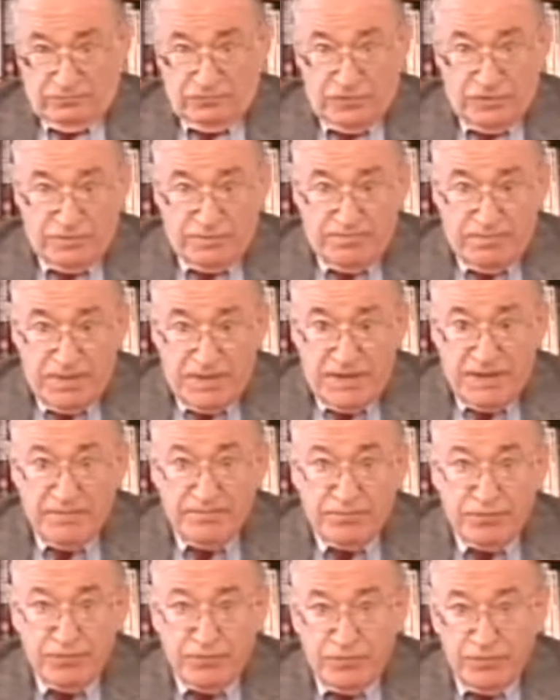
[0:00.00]
was
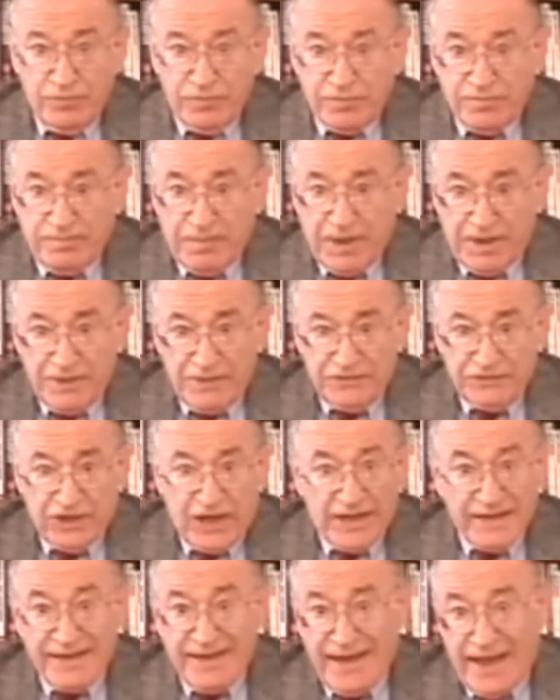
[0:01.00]
being produced by a
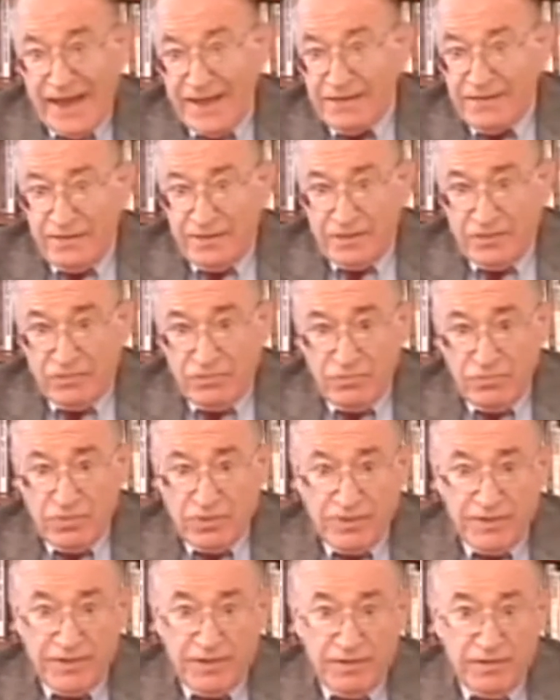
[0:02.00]
gigantic
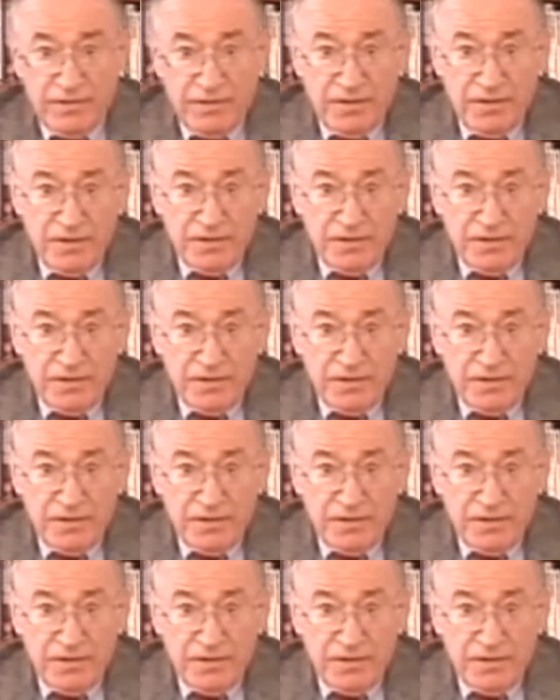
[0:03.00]
nuclear